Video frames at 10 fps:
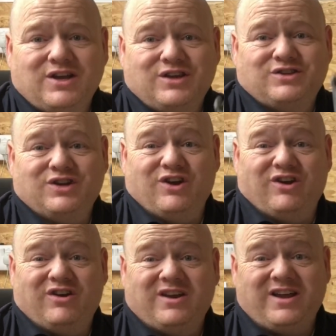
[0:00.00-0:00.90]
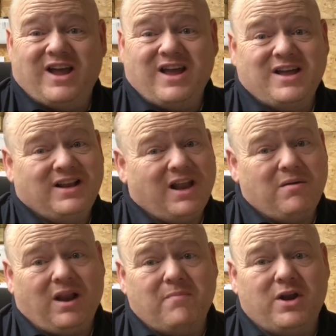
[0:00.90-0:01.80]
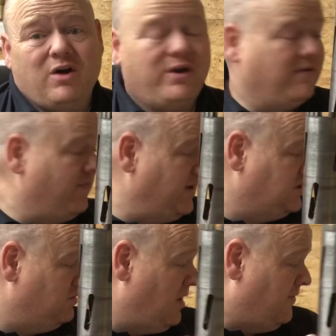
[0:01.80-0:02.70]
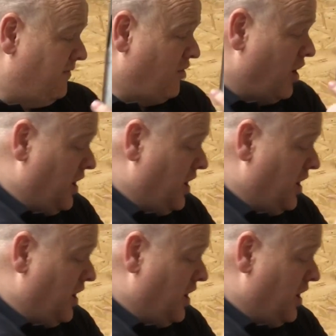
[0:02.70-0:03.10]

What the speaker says: So yeah, let me know what you think to it. If you've got any